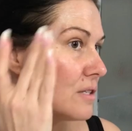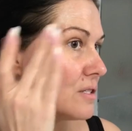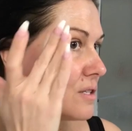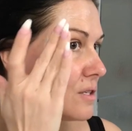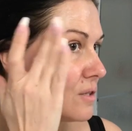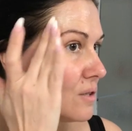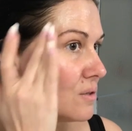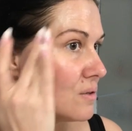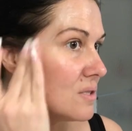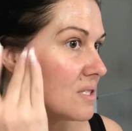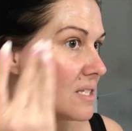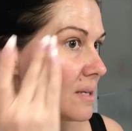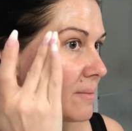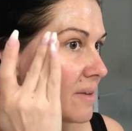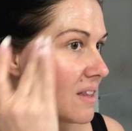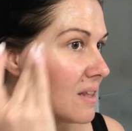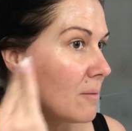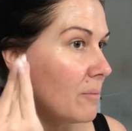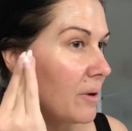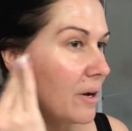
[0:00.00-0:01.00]
So use some
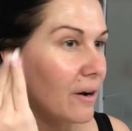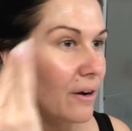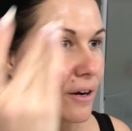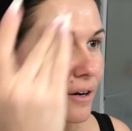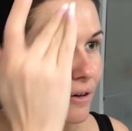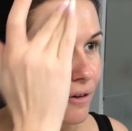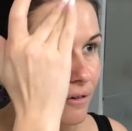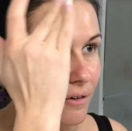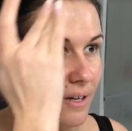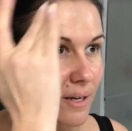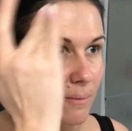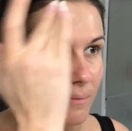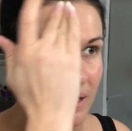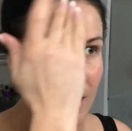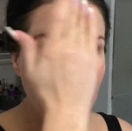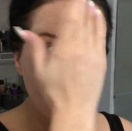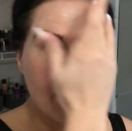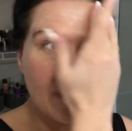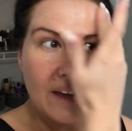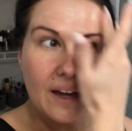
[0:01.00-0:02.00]
of the barrier cream
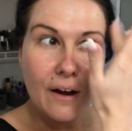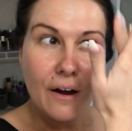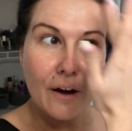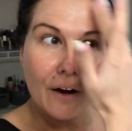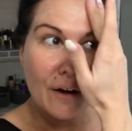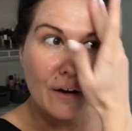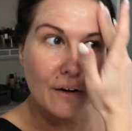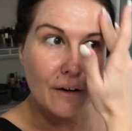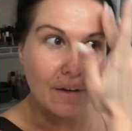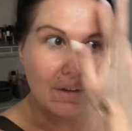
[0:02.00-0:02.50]
down there.